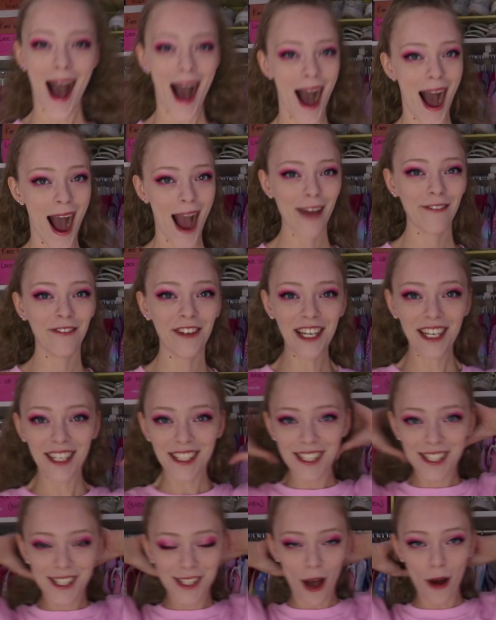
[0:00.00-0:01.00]
I feel
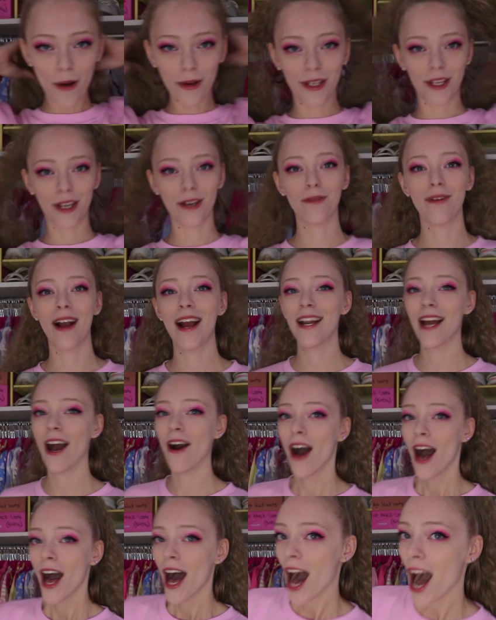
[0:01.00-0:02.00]
so cute right
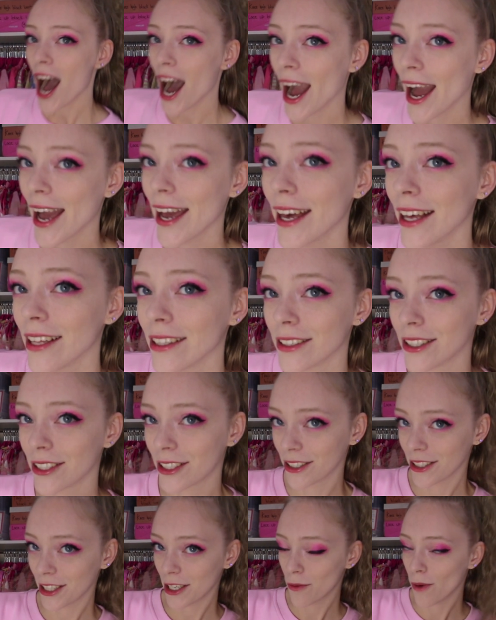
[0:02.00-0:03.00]
now. I
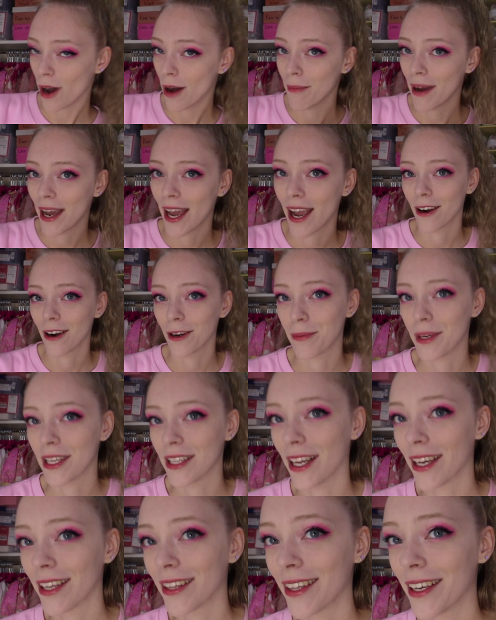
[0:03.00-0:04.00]
literally want my to be
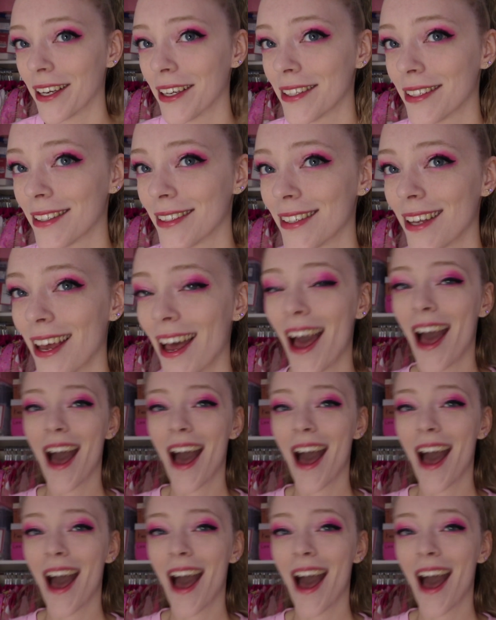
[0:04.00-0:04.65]
like this.